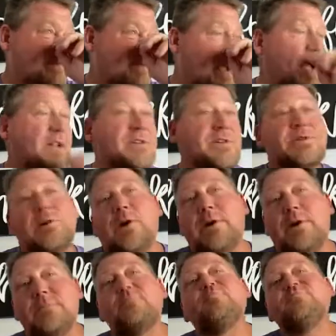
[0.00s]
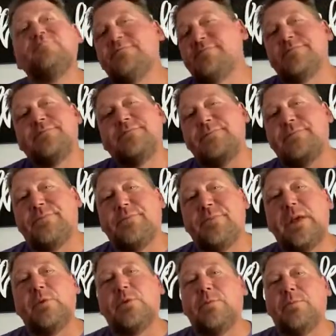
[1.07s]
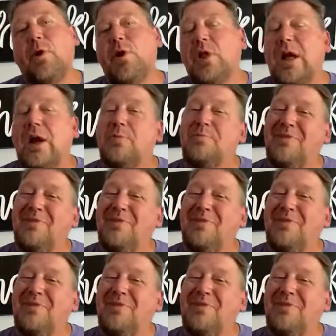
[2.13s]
I just thought he would ball out.